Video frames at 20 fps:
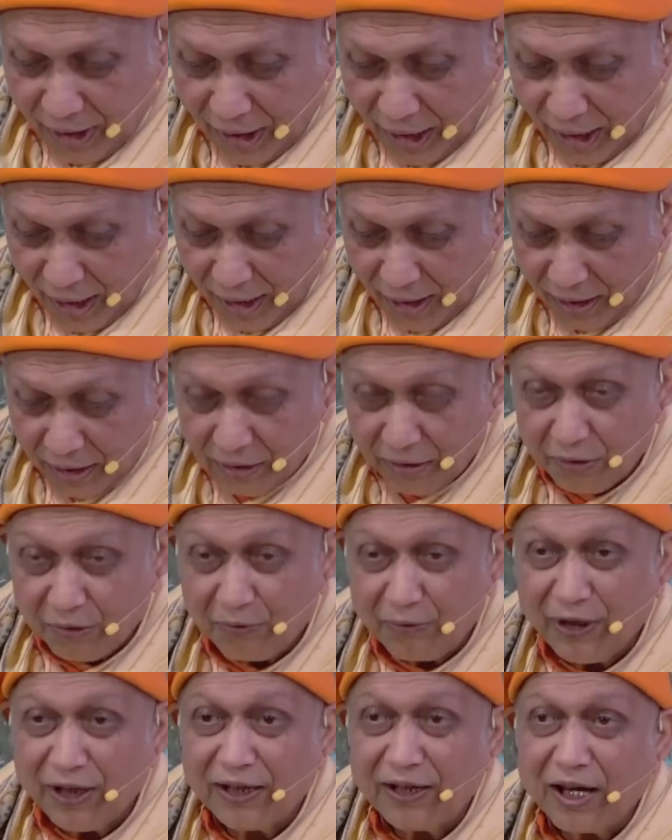there
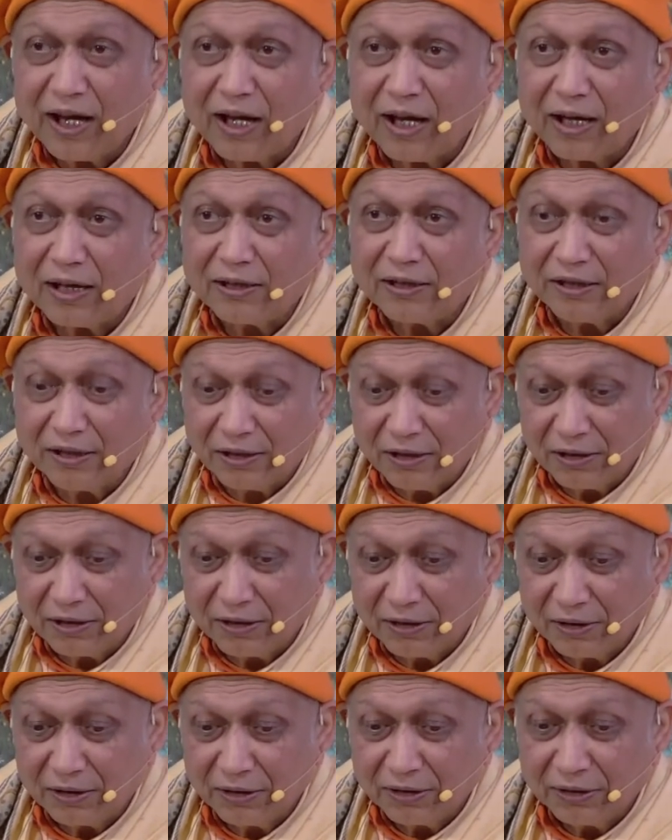are
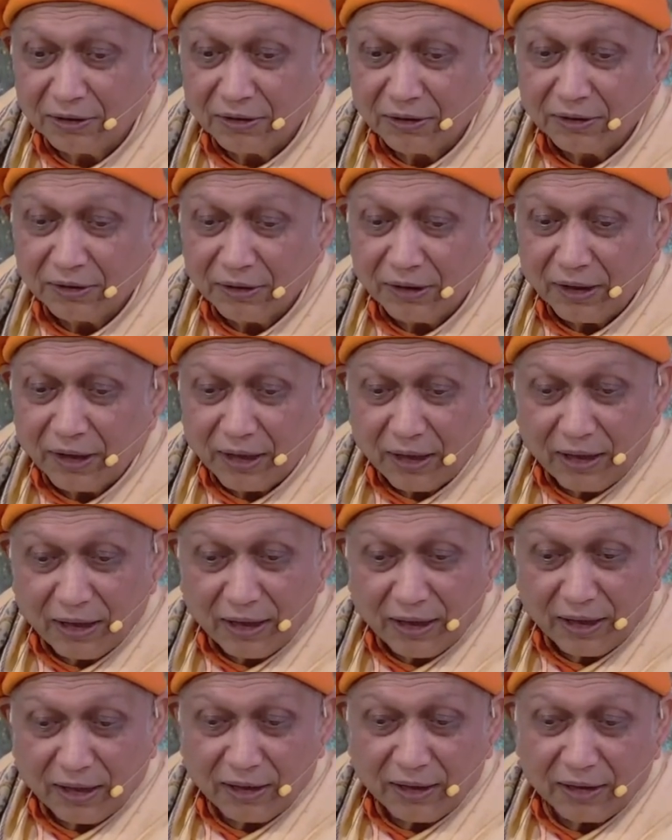Vedas,
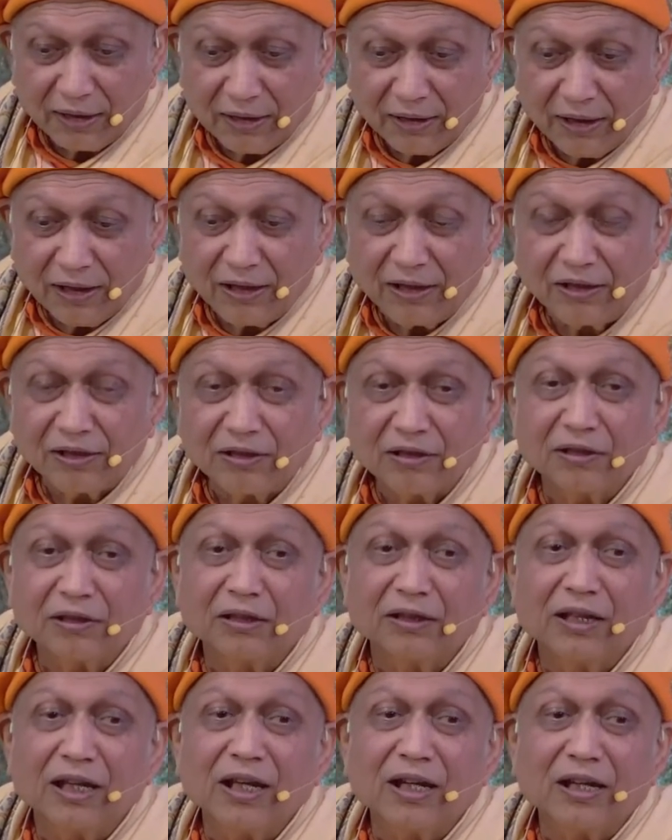uh,
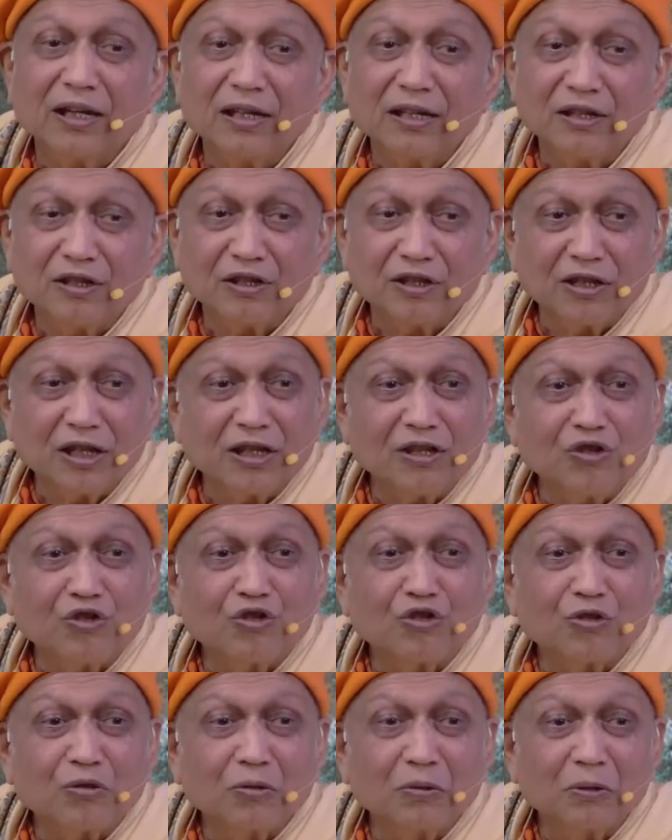these, there is
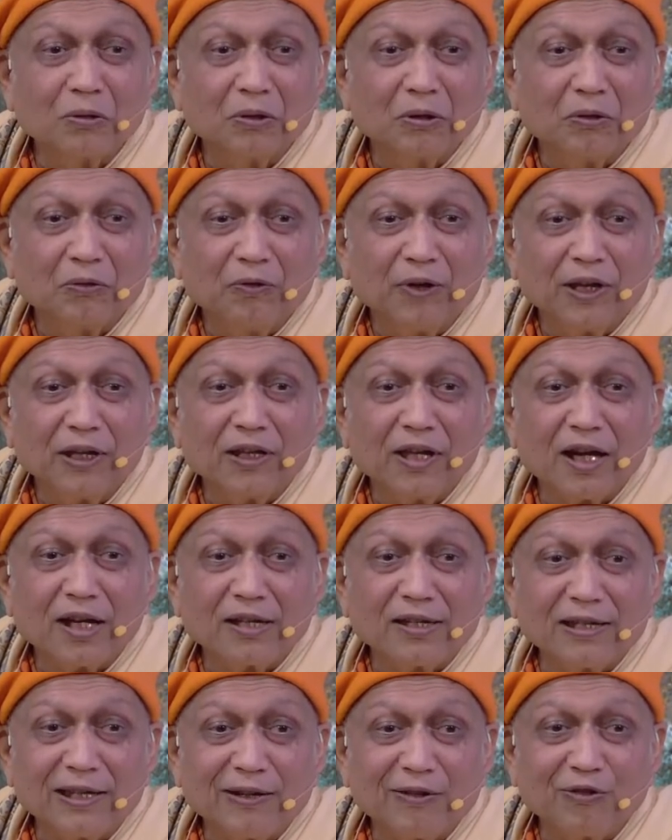this.
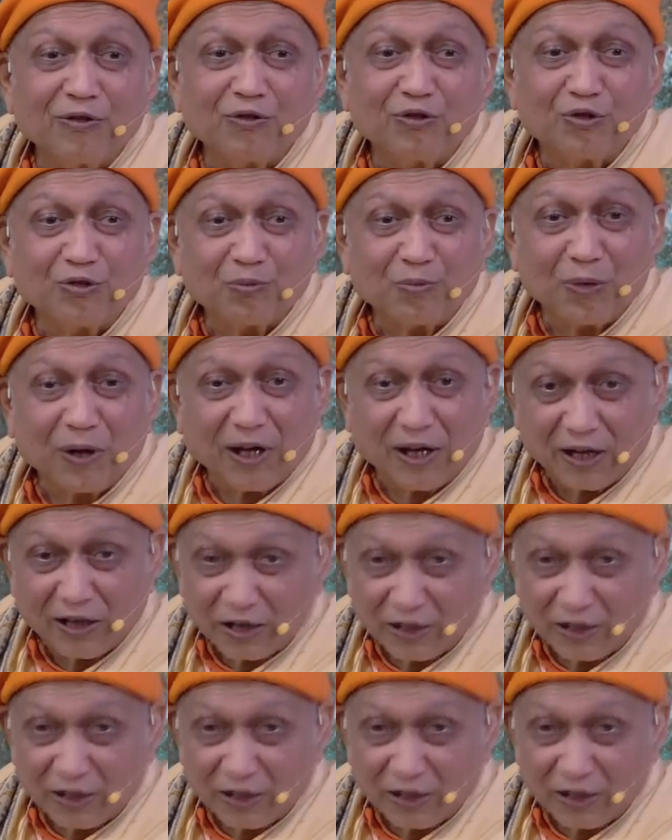Vedas have two